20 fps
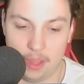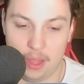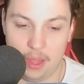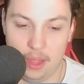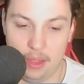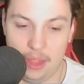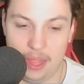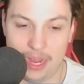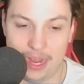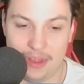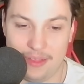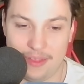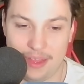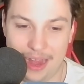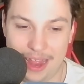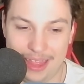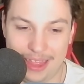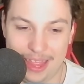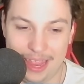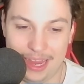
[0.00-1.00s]
Like I said,
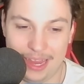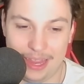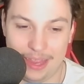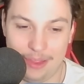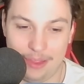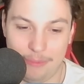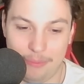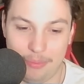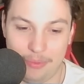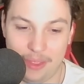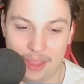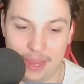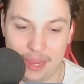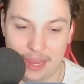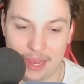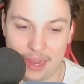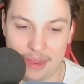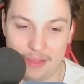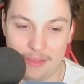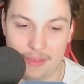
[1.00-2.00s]
I like playing
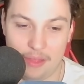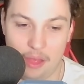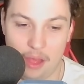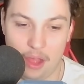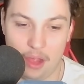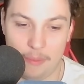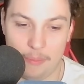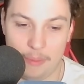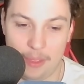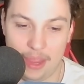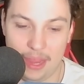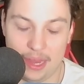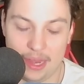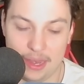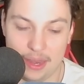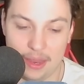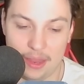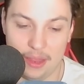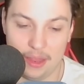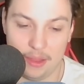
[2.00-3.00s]
against log bait
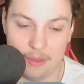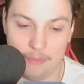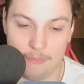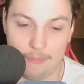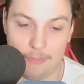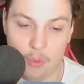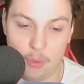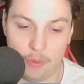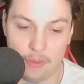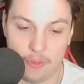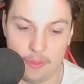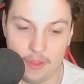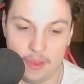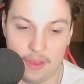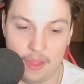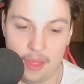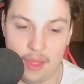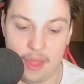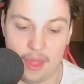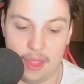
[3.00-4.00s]
most of the
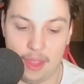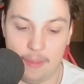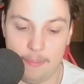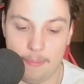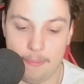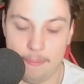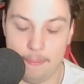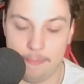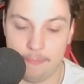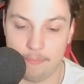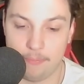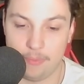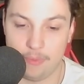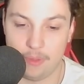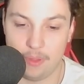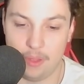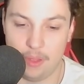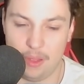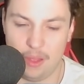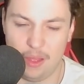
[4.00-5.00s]
time.
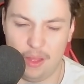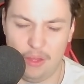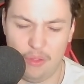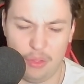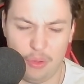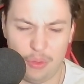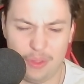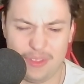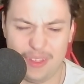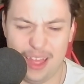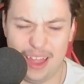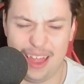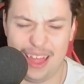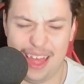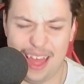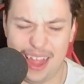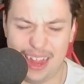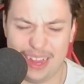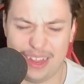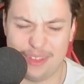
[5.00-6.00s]
Although he's got
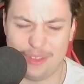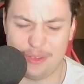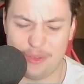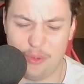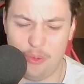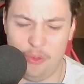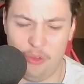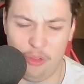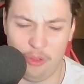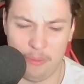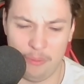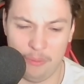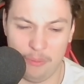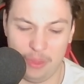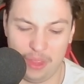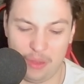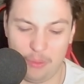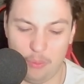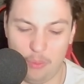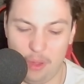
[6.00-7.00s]
Ice Golem,
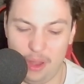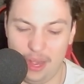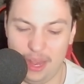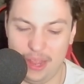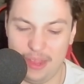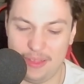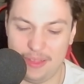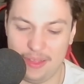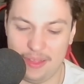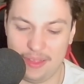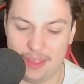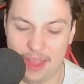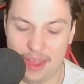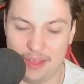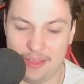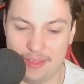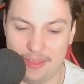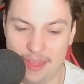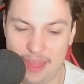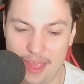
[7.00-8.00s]
like what is this
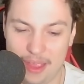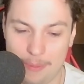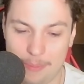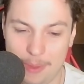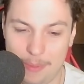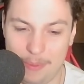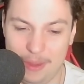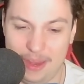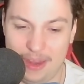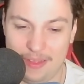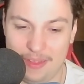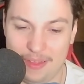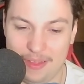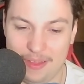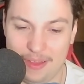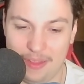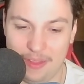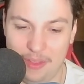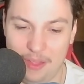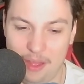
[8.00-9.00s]
guy's deck? Maybe this
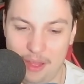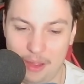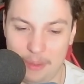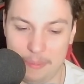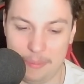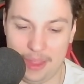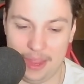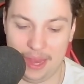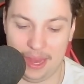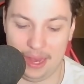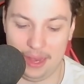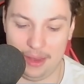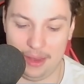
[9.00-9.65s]
isn't log bait.